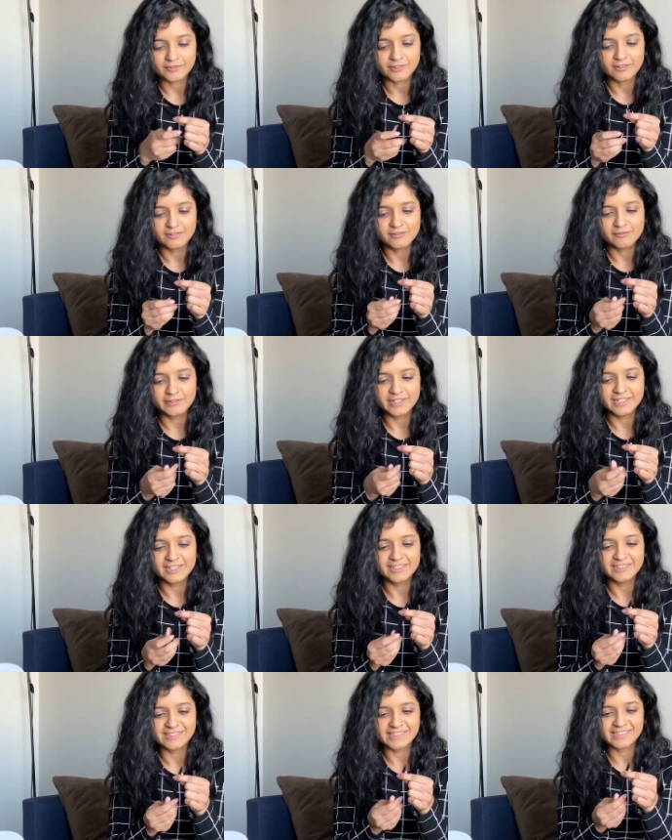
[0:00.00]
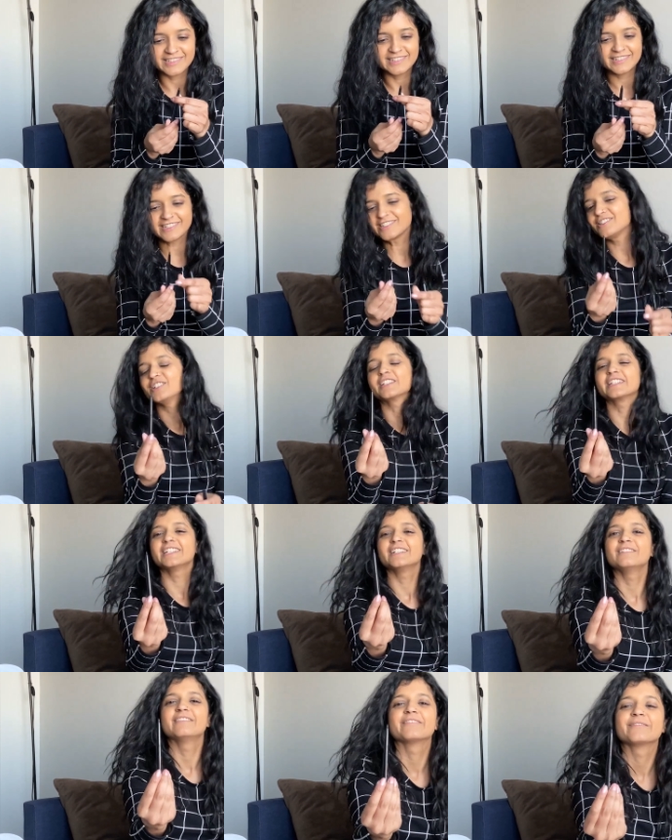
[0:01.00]
oh, it is. Check it
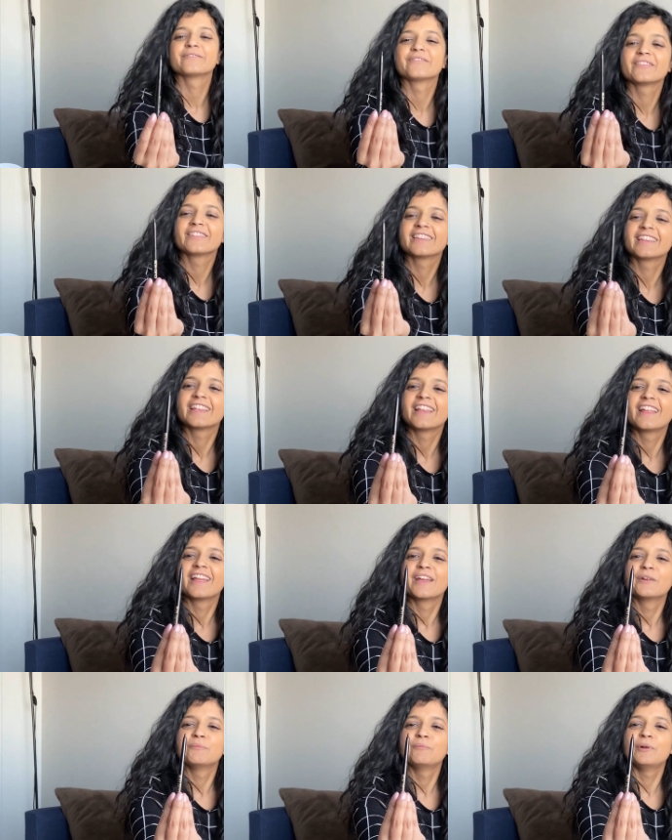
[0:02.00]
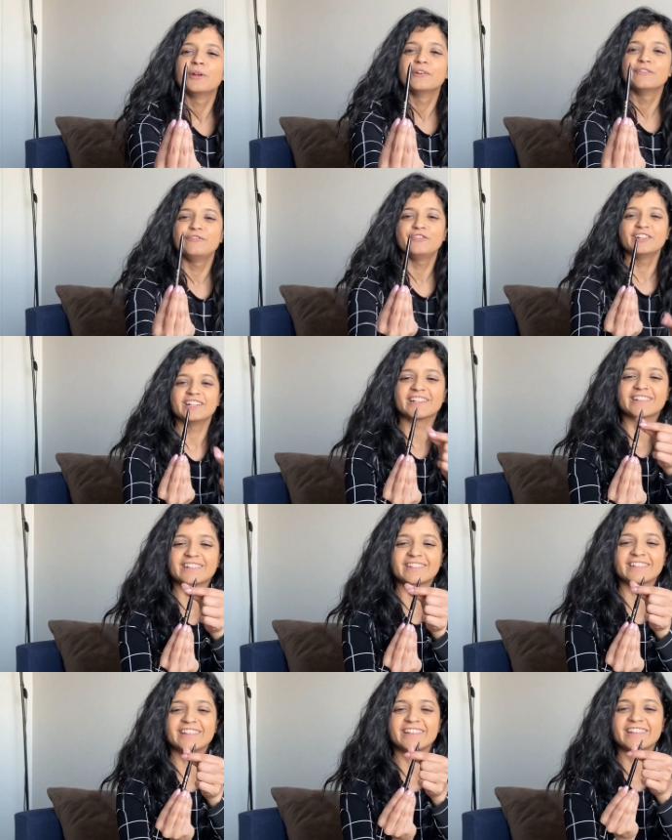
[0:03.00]
out.
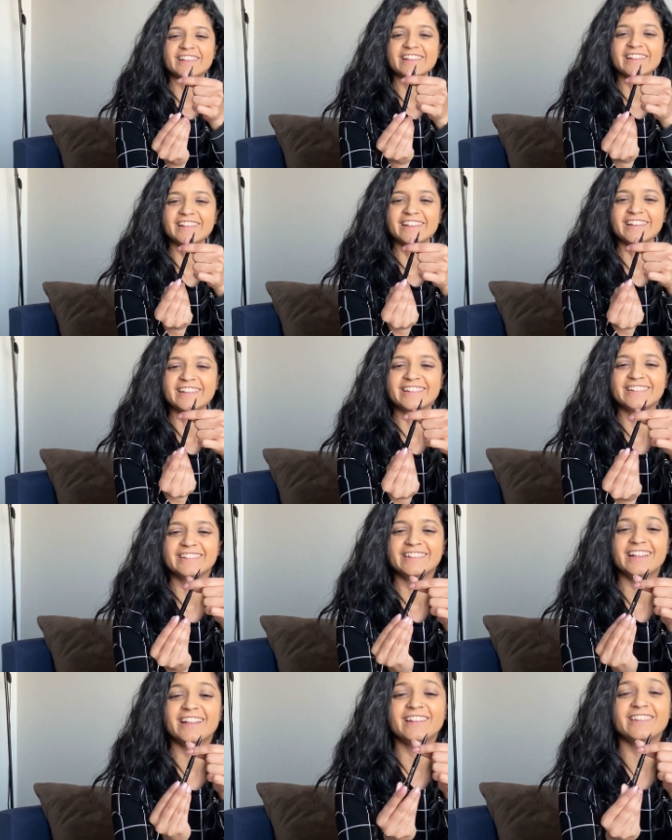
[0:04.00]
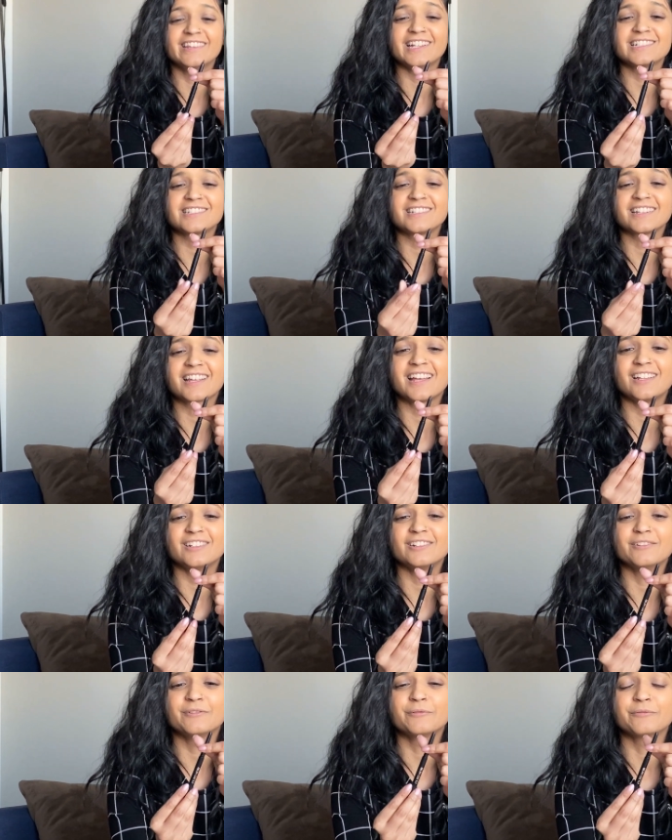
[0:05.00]
Perfect. Then that's the kind
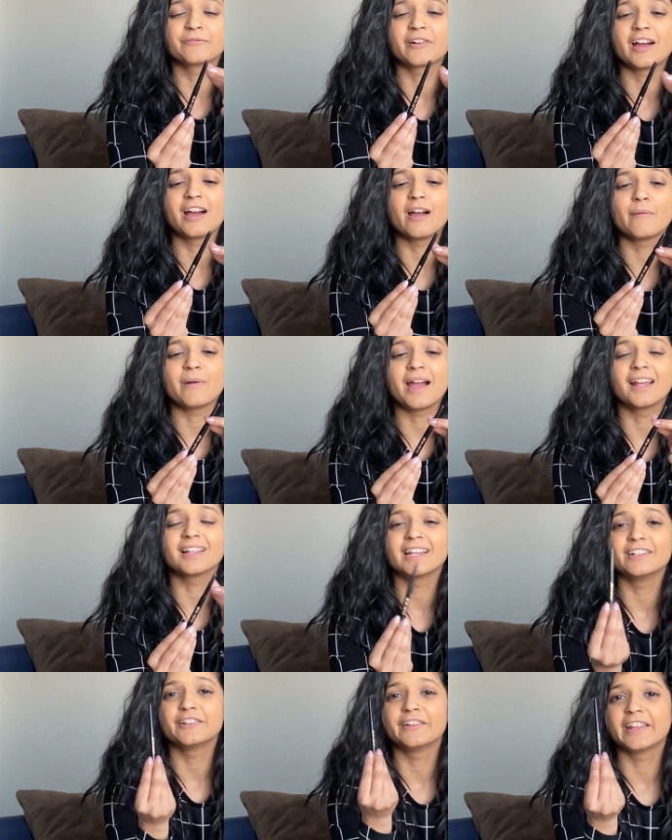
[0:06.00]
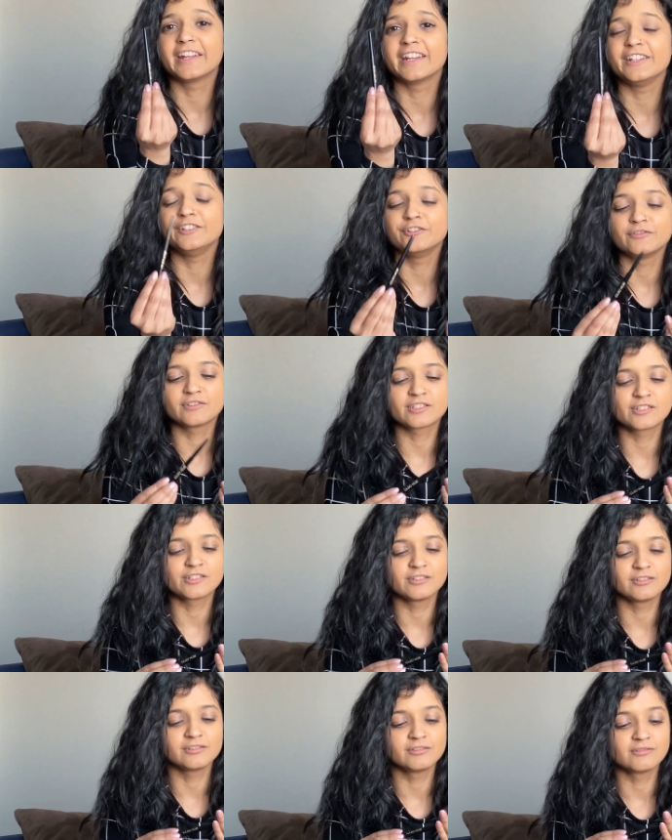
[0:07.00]
of eyeliner that I use
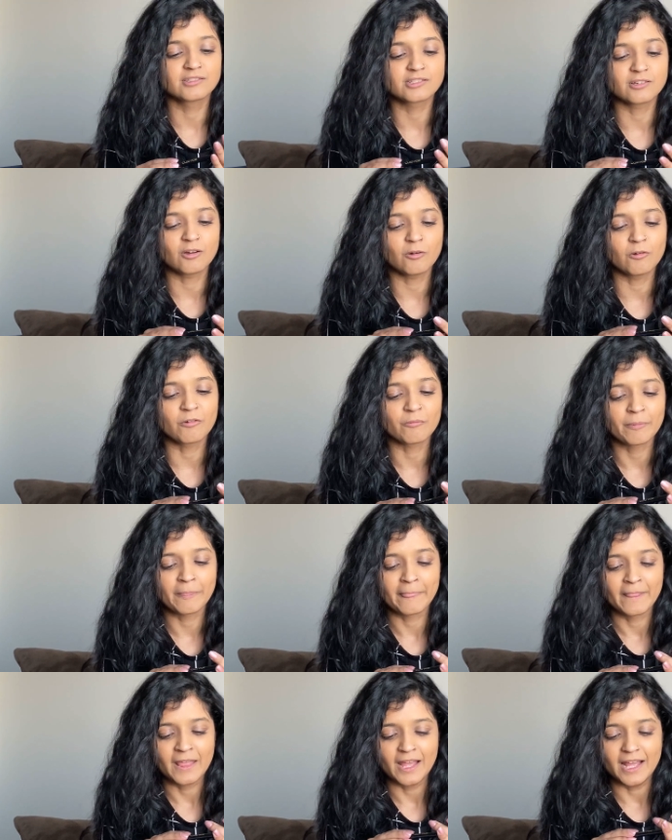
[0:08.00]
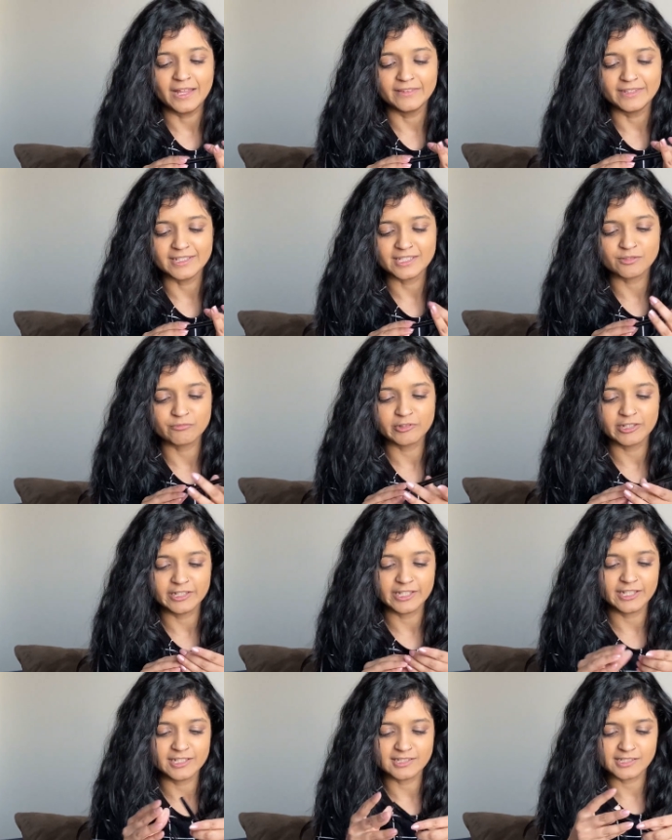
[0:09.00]
too. So, and this one
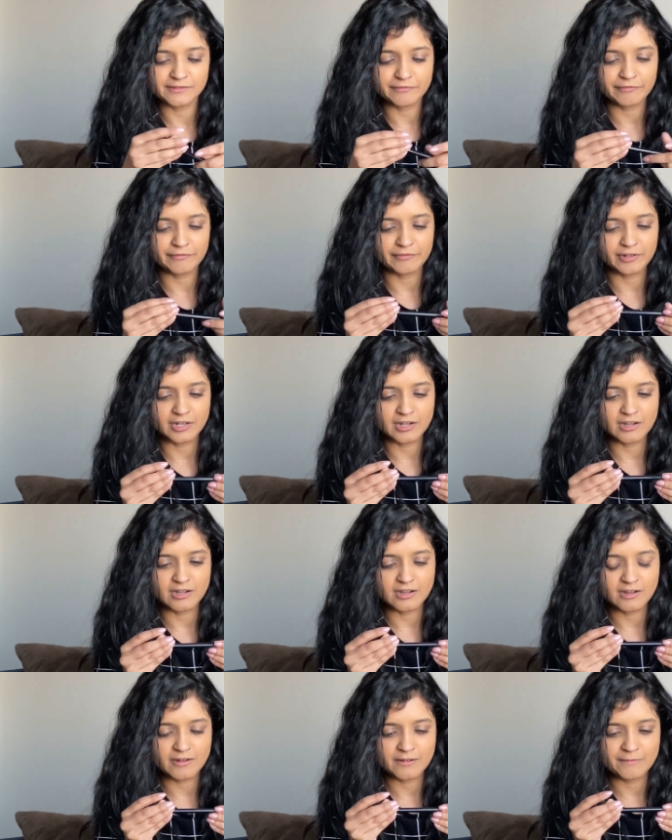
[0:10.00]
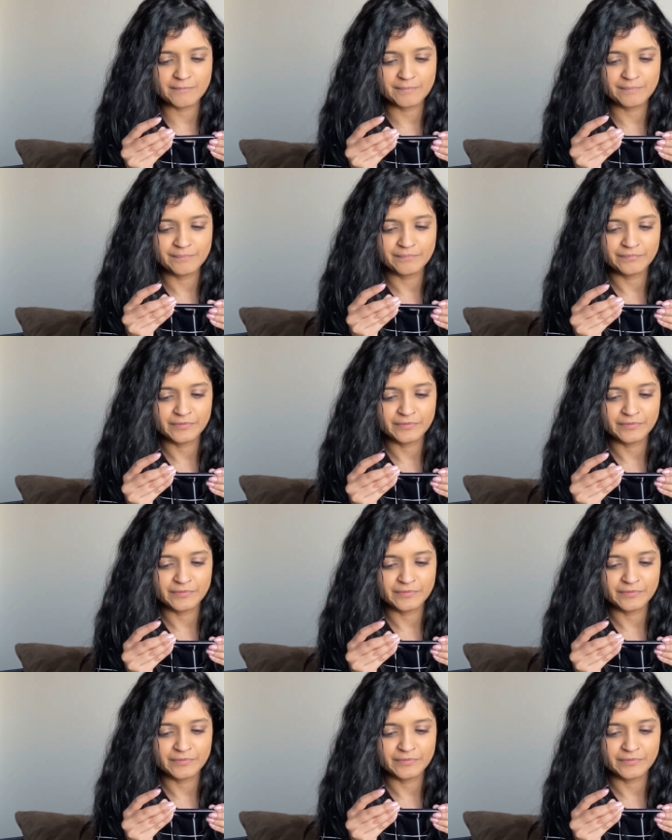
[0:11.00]
is from